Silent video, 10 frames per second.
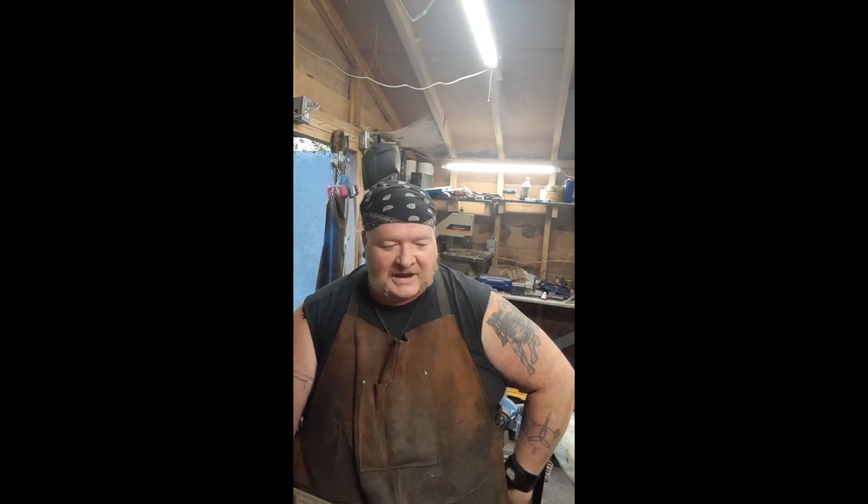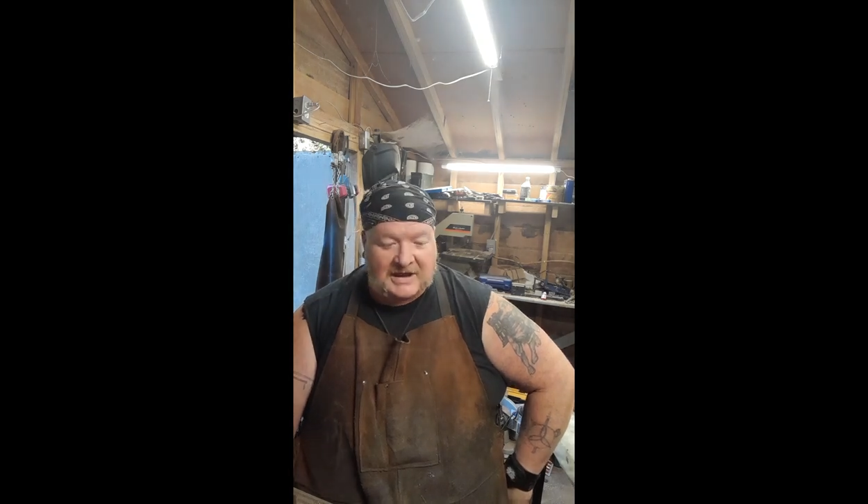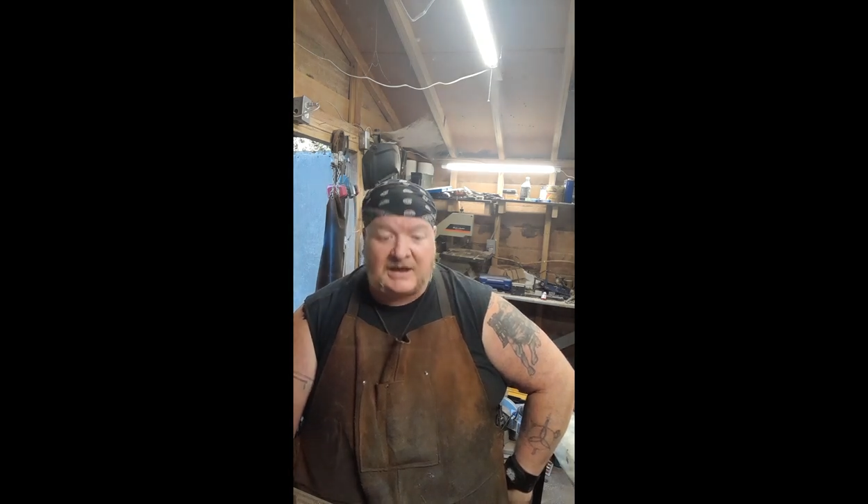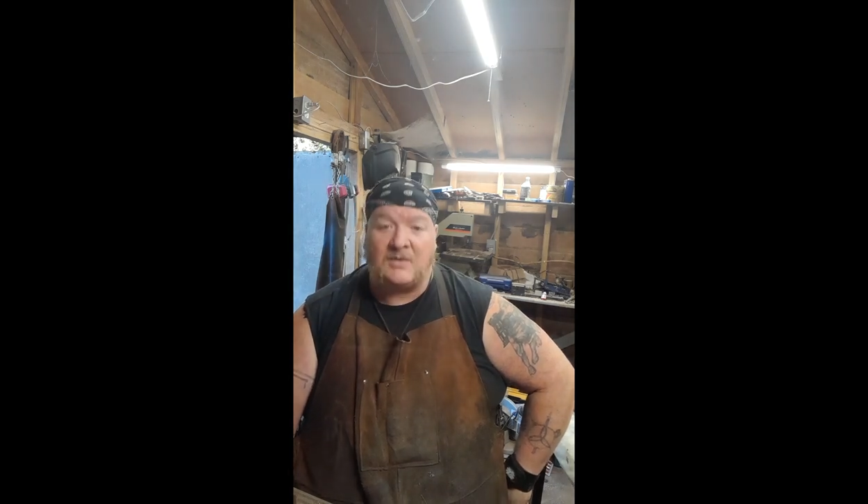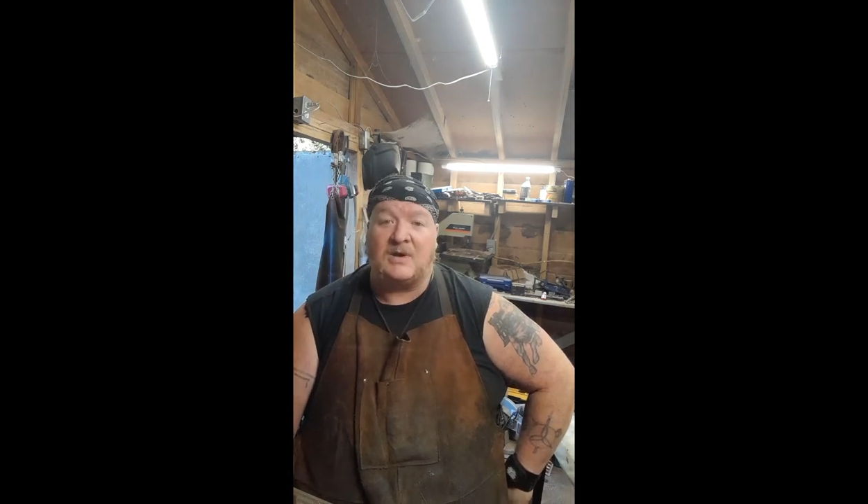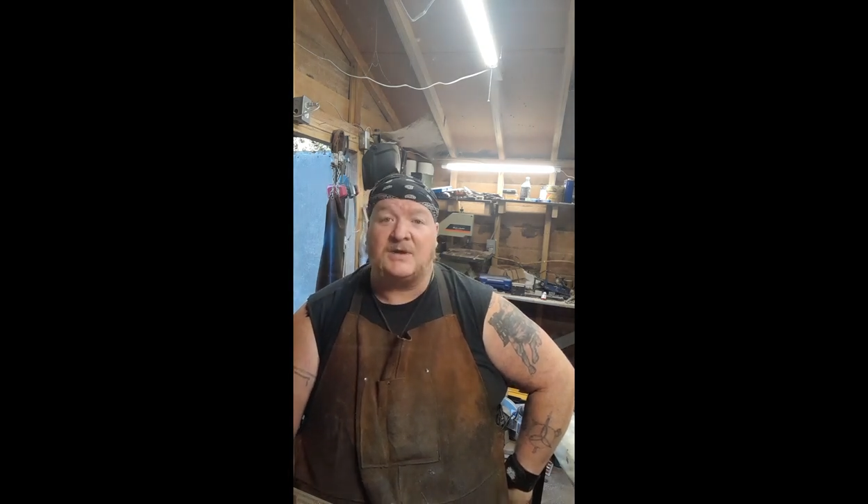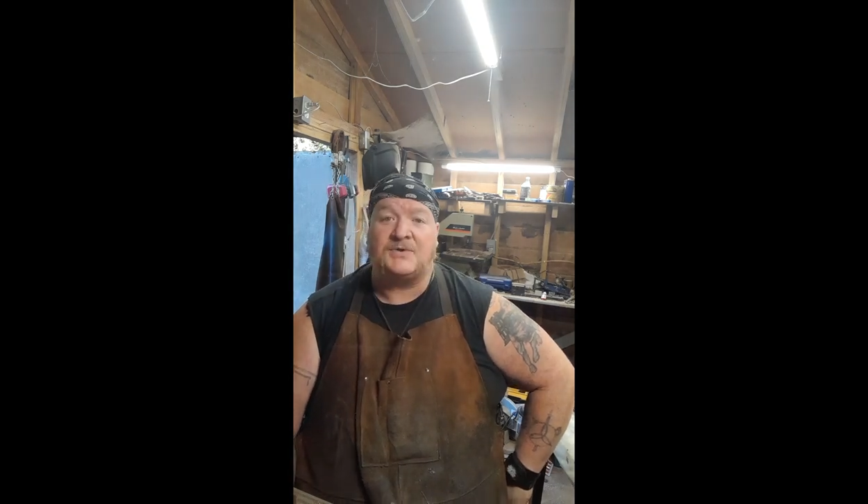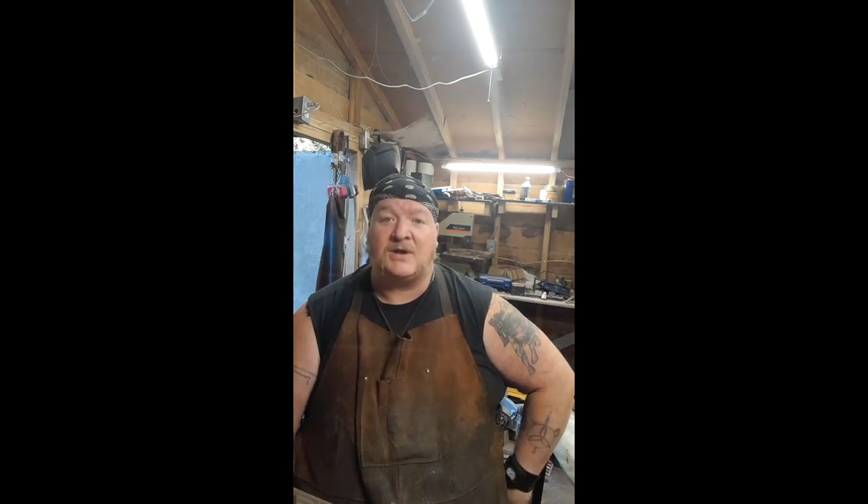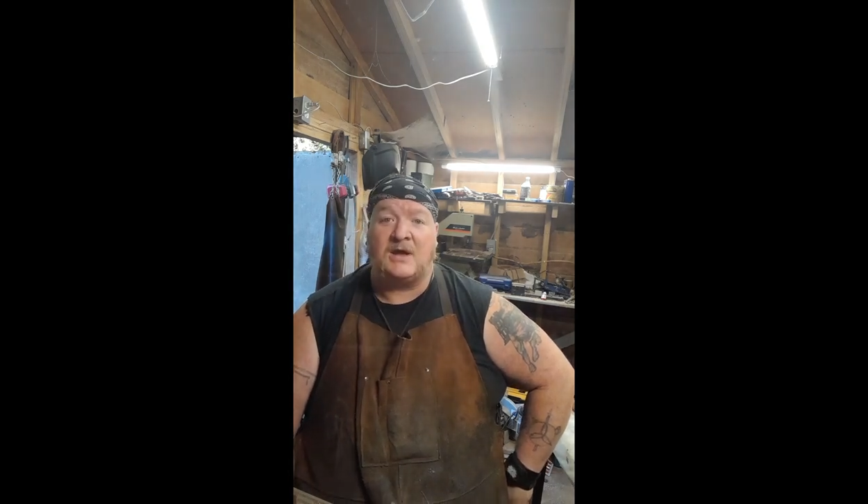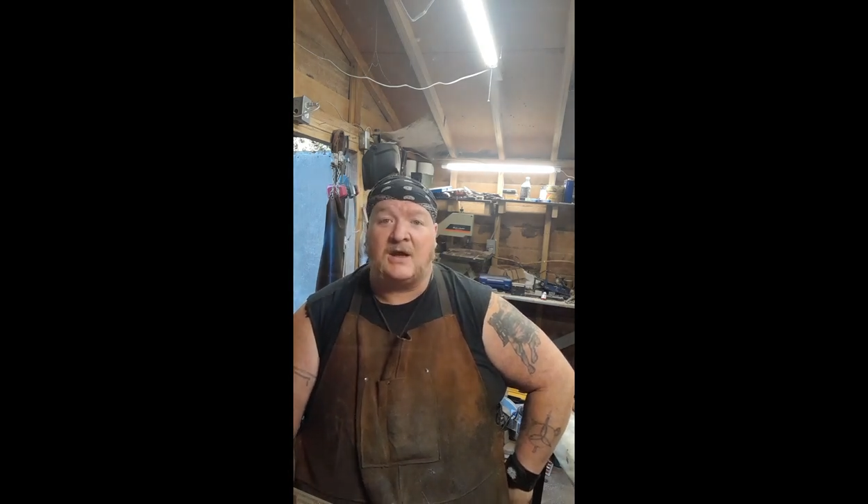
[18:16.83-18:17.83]

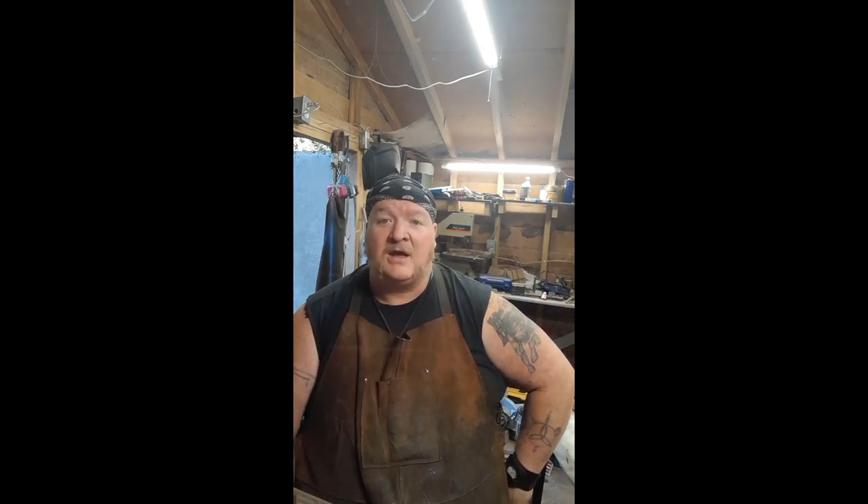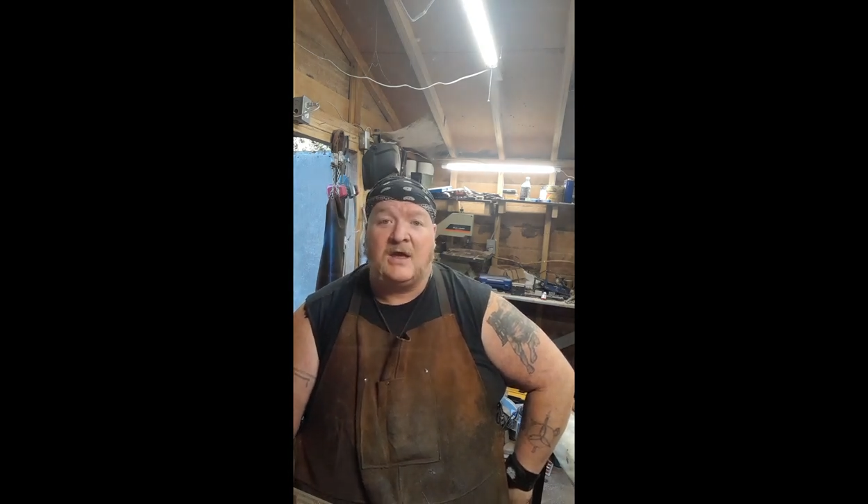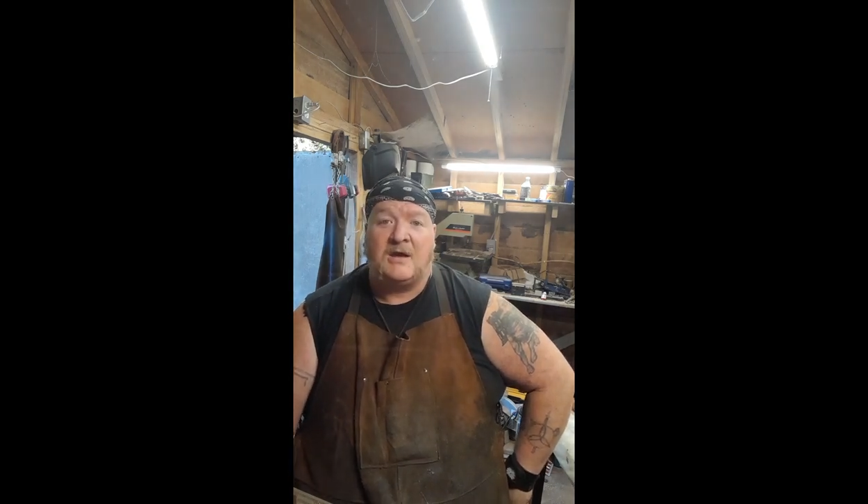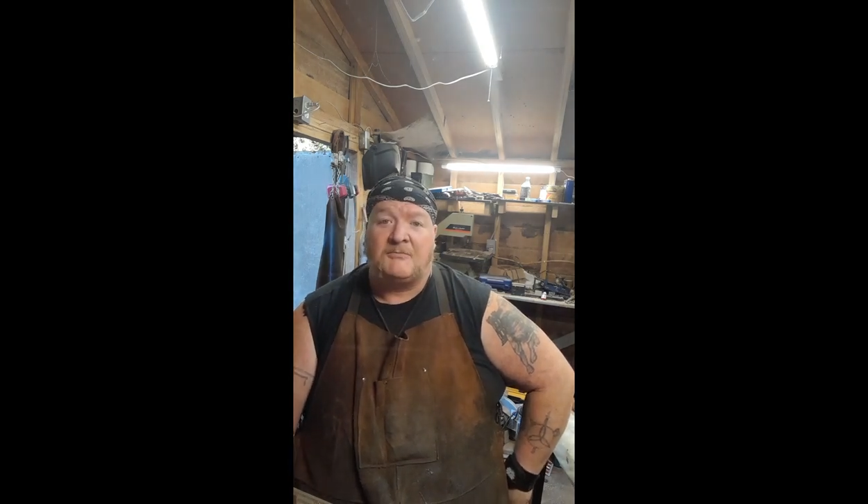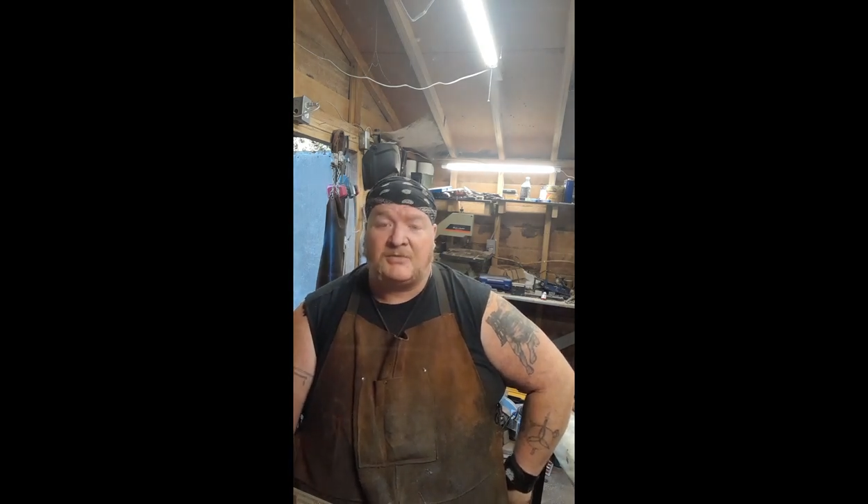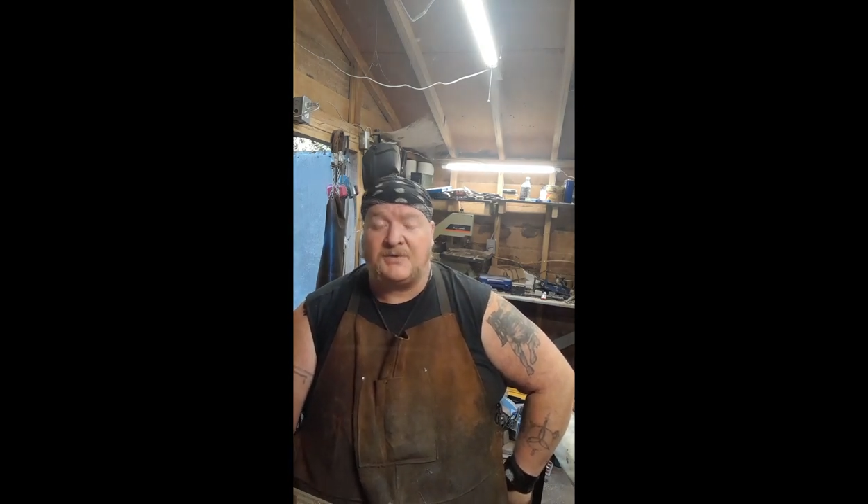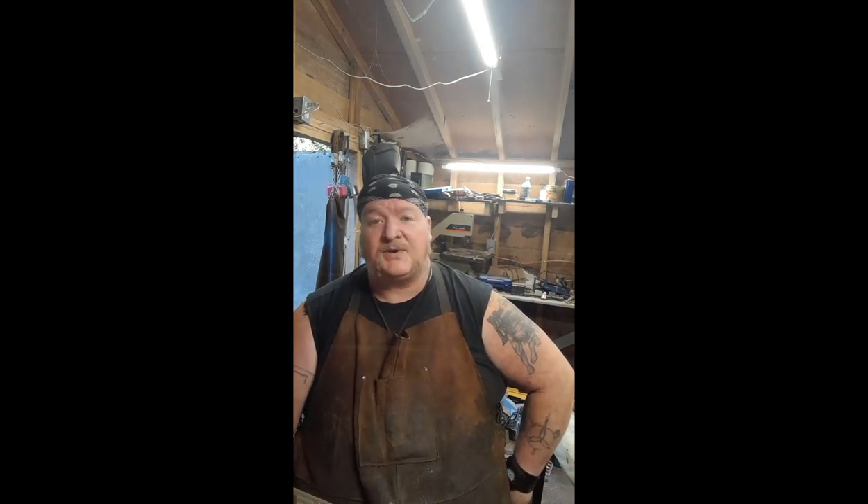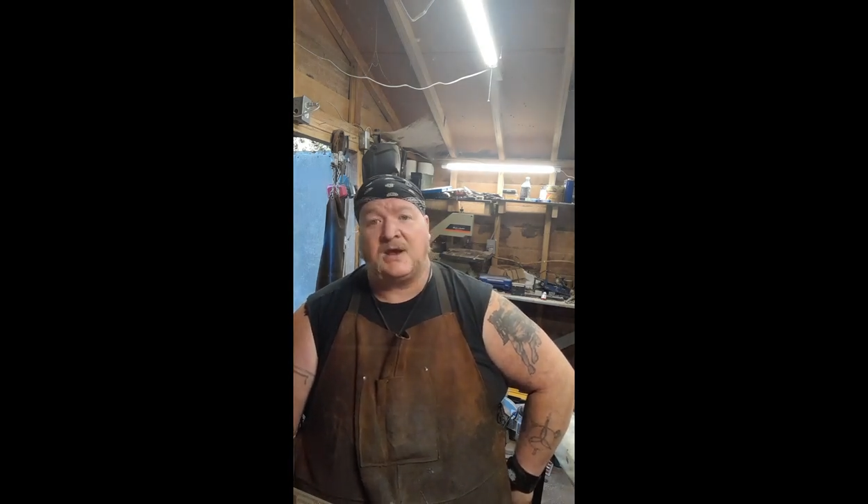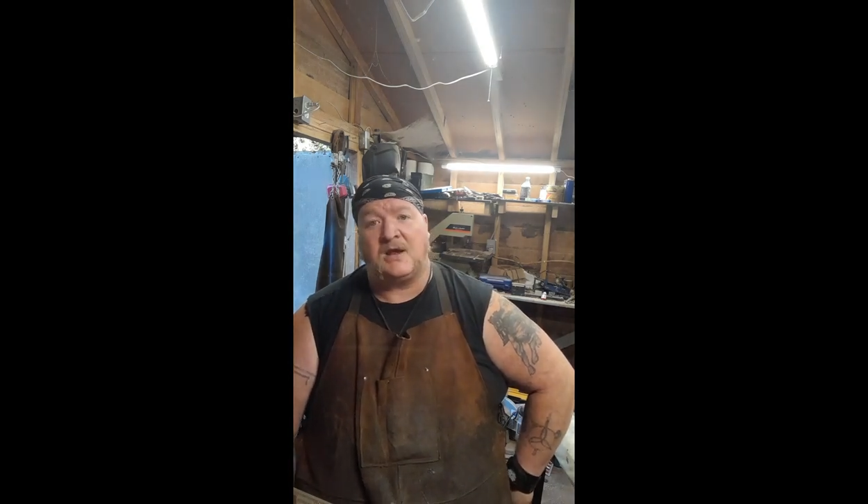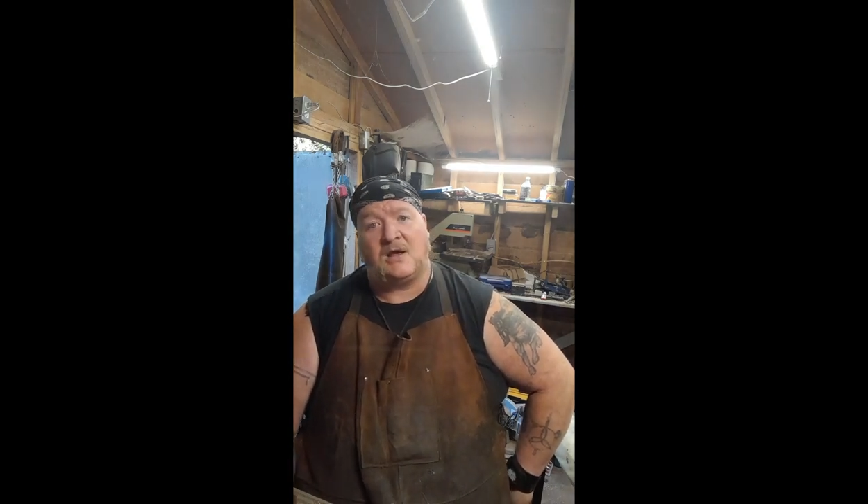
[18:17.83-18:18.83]
Anyways, uh,
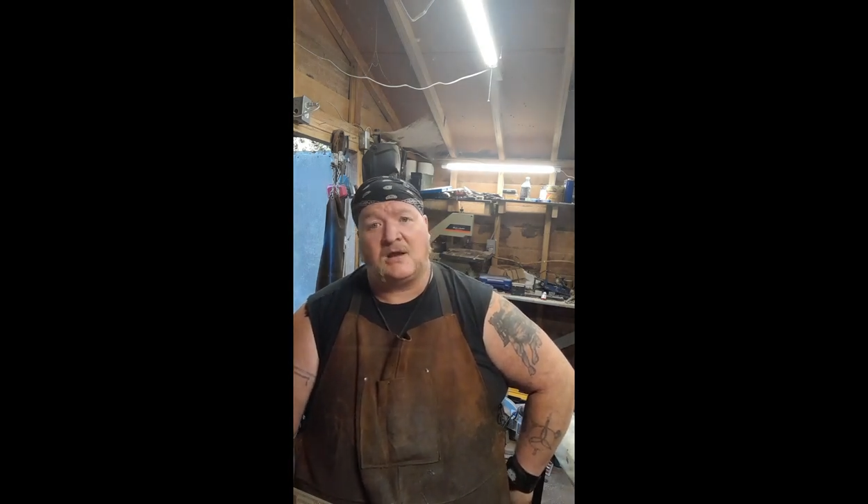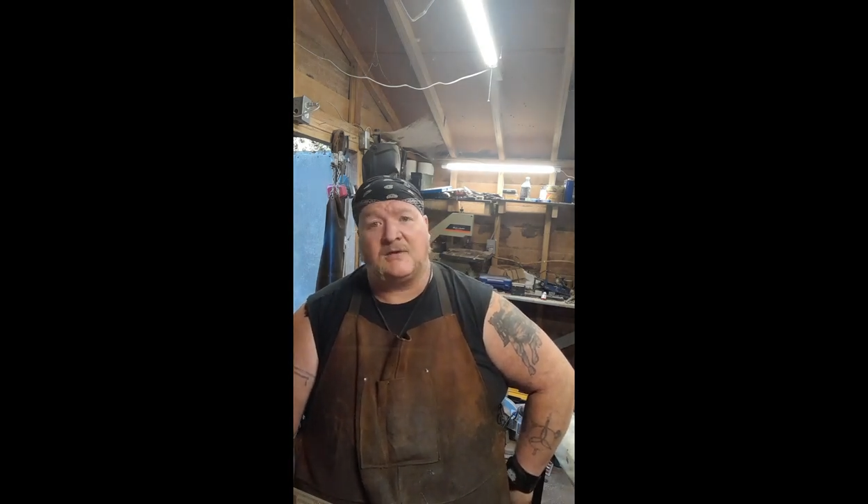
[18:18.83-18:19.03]
appreciate all